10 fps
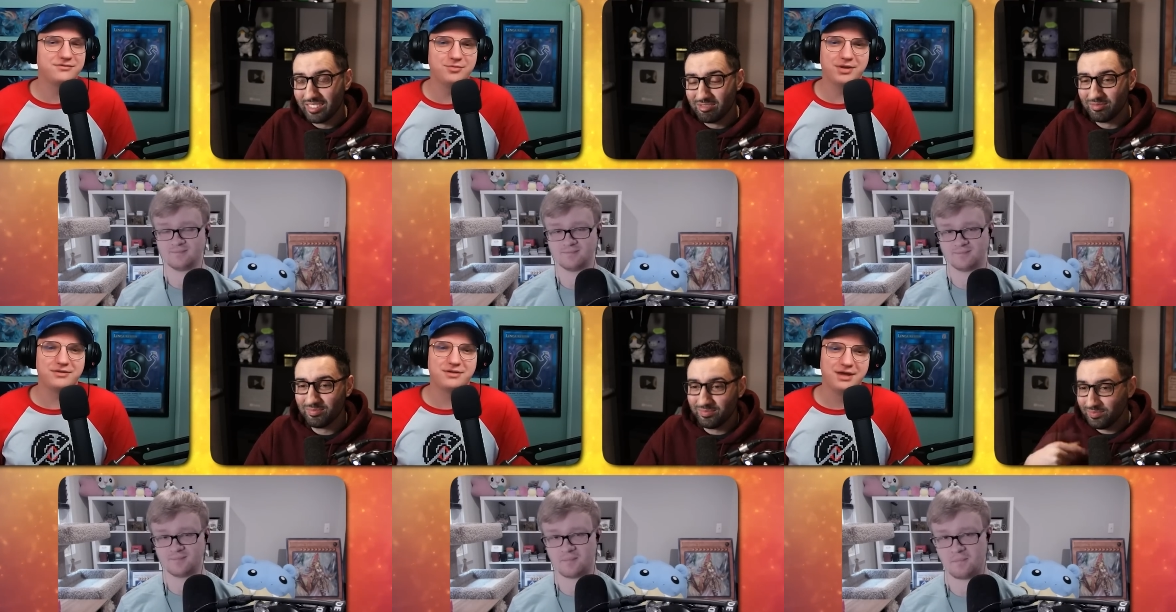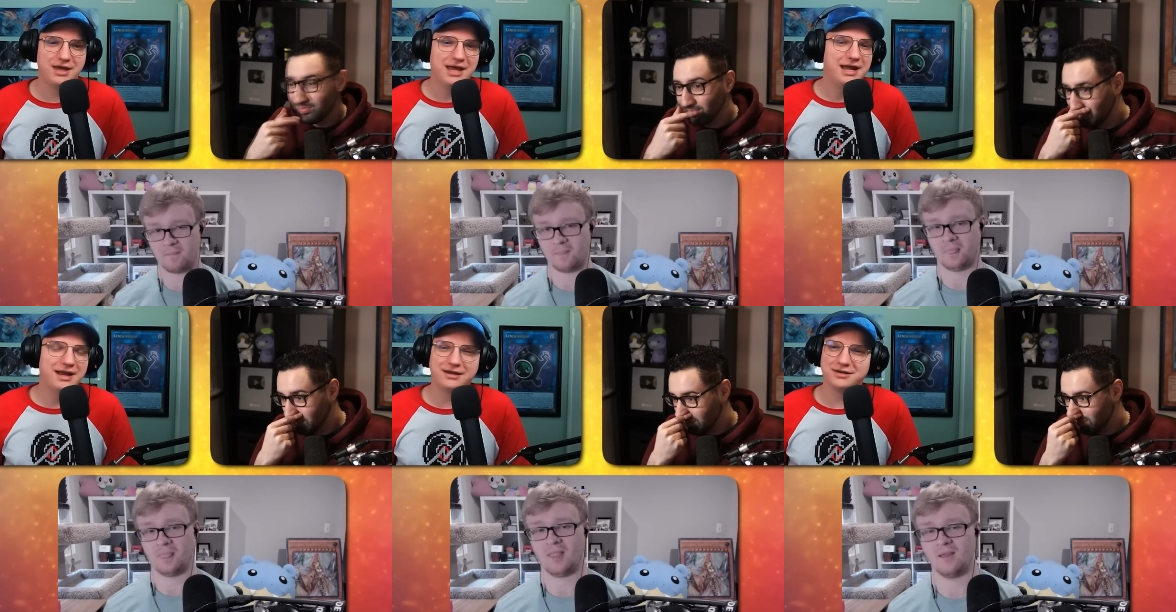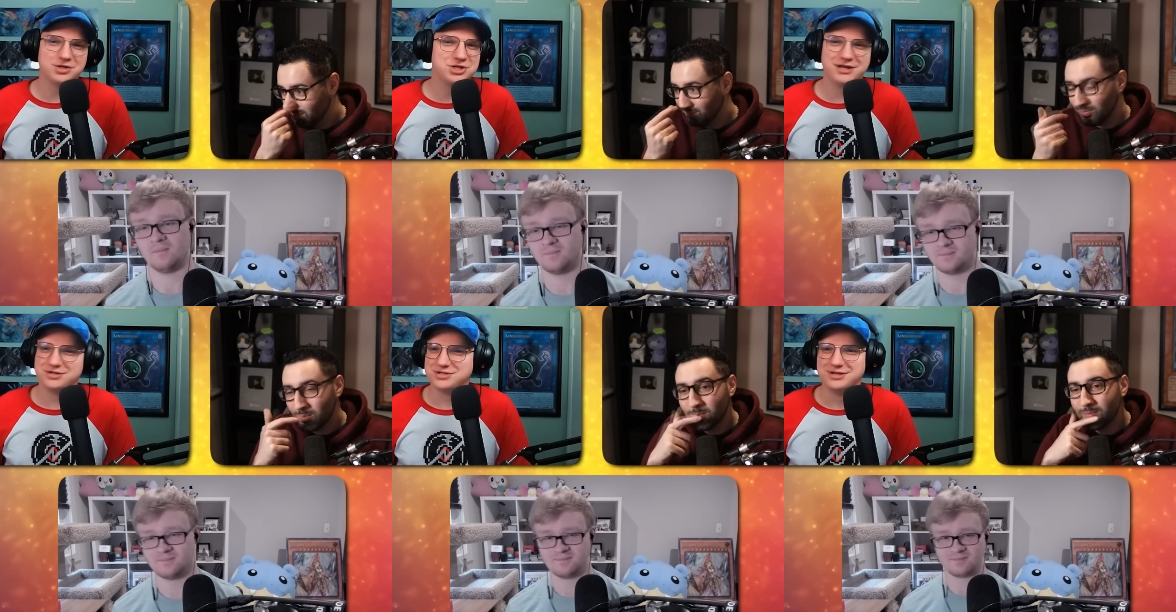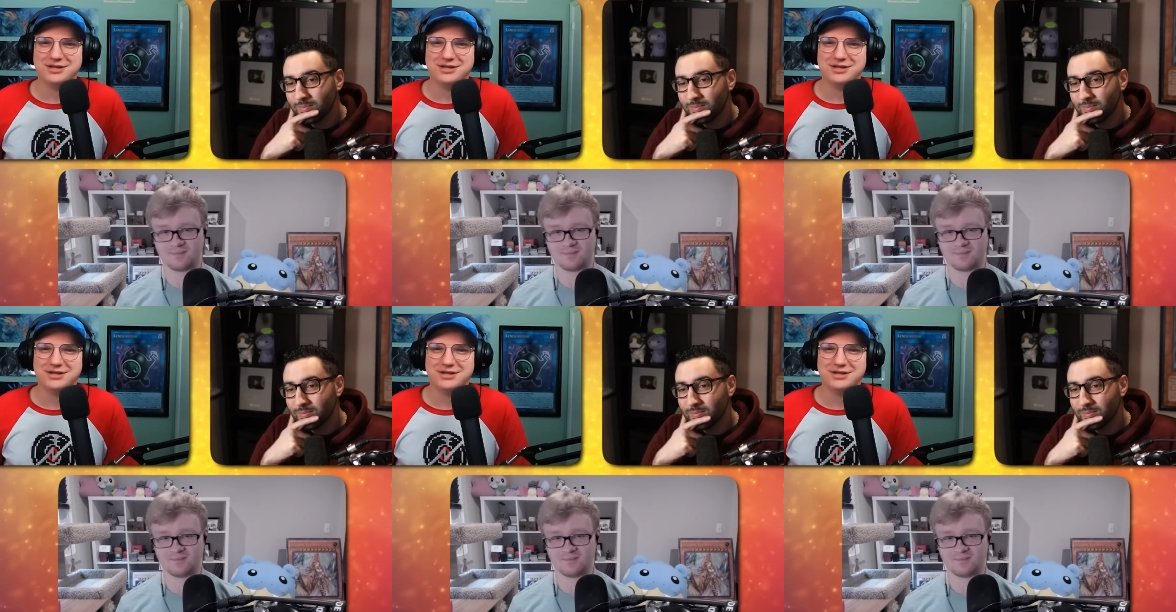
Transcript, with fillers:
Speaker 1: few months, it ain't gonna change.